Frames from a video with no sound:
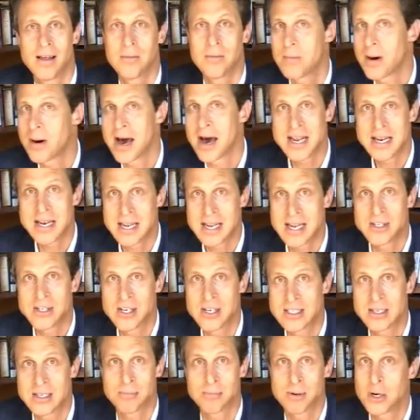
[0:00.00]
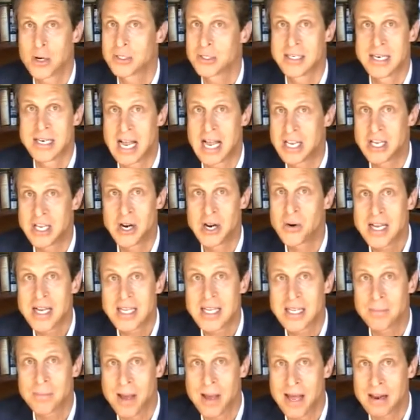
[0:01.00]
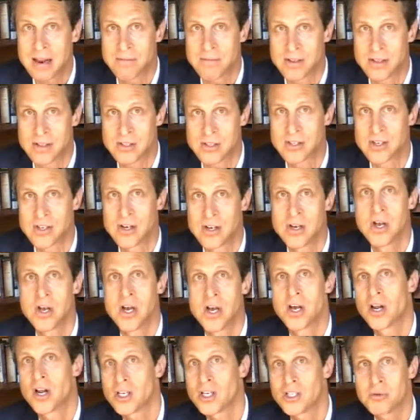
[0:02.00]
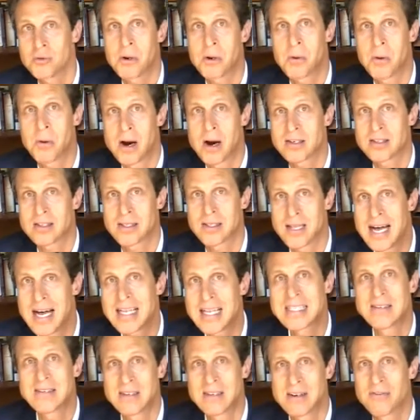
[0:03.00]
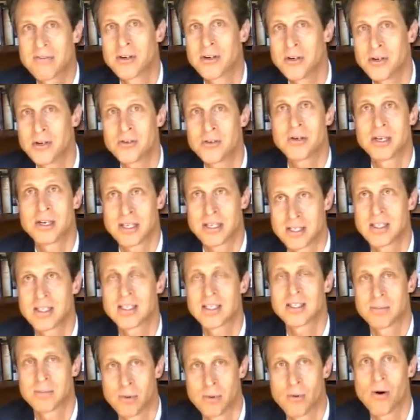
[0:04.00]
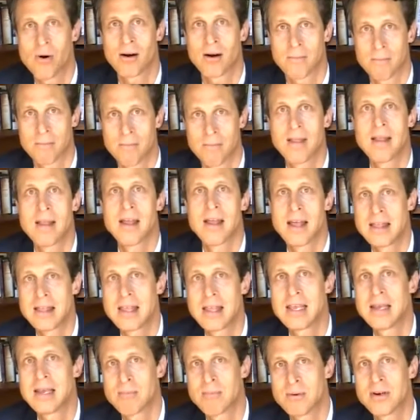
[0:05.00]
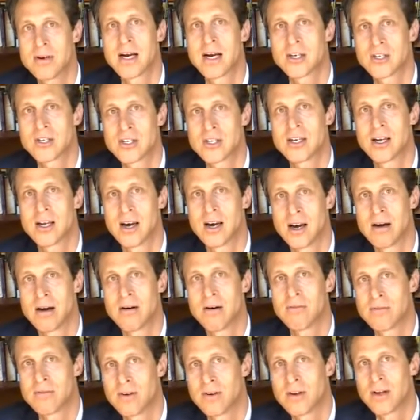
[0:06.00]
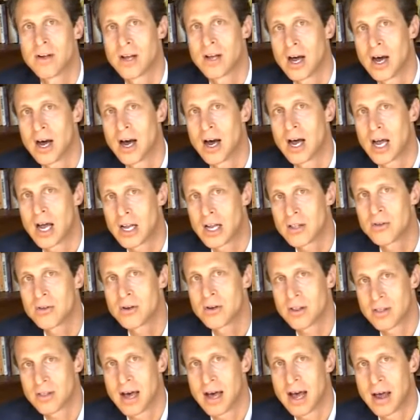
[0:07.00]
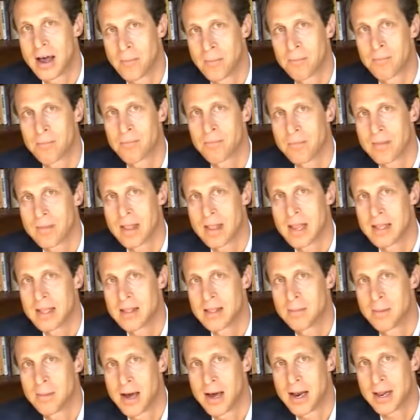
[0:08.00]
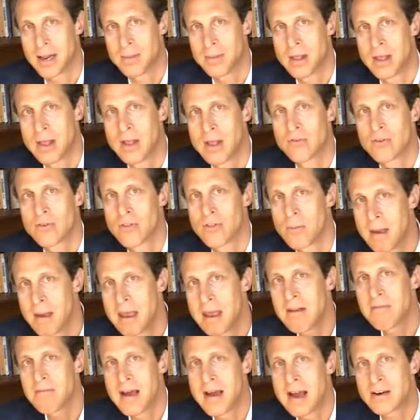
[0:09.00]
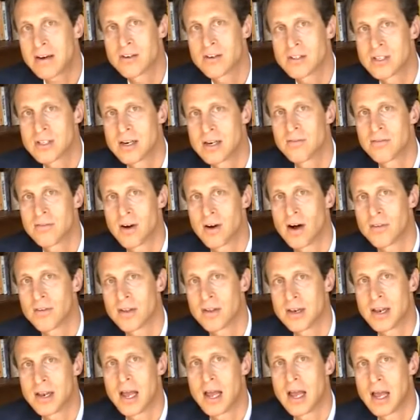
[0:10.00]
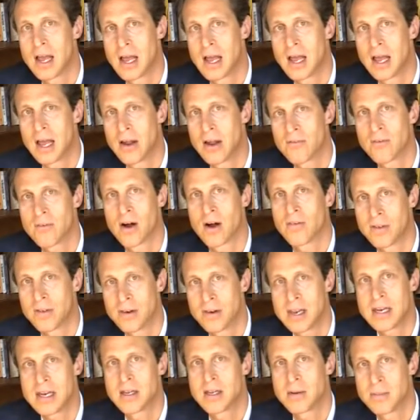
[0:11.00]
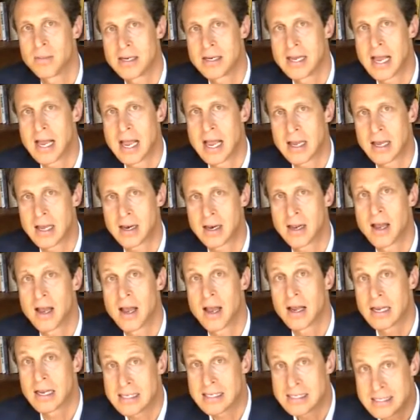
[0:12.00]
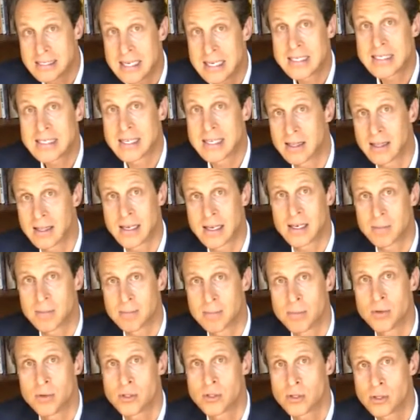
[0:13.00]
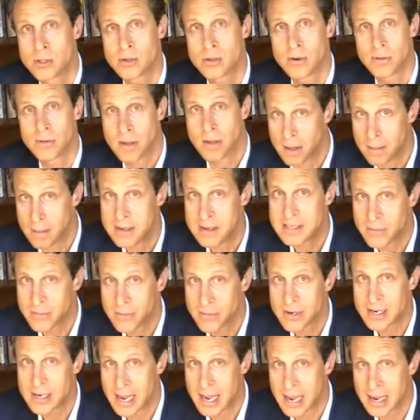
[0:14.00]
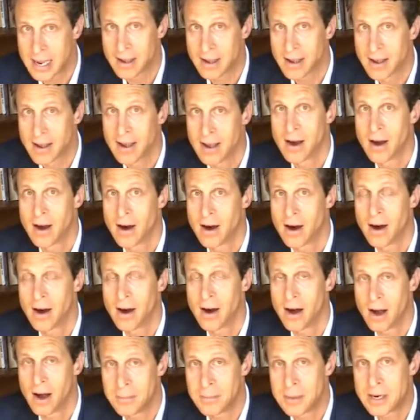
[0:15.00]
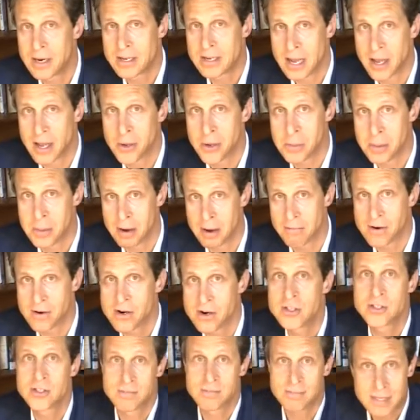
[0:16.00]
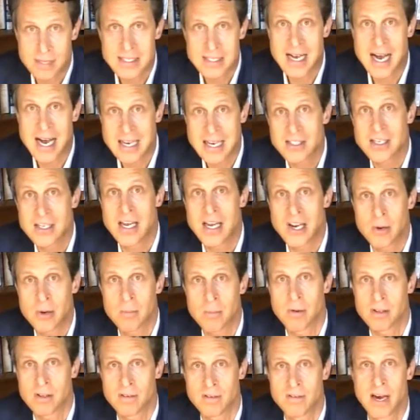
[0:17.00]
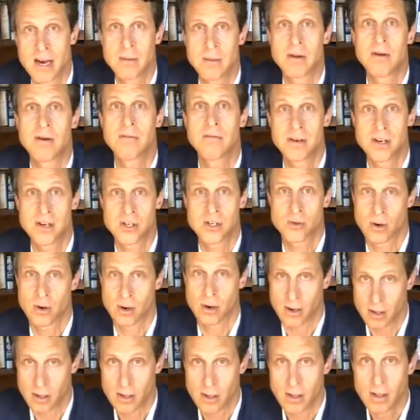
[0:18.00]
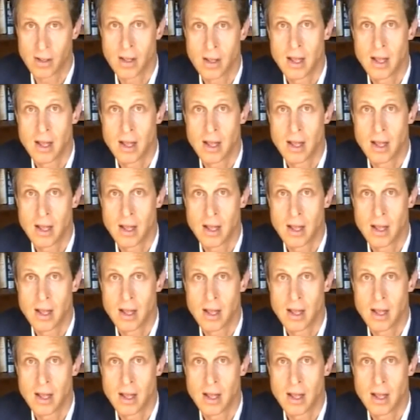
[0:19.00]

the body digests the protein and you don't get the benefits. It also requires lots of different nutrients to support the production of glutathione in the body. So the main factors that involved in need to be taken consistently to boost glutathione, means every day, I'm going to tell you about. First, besides taking your multivitamin and fish oil,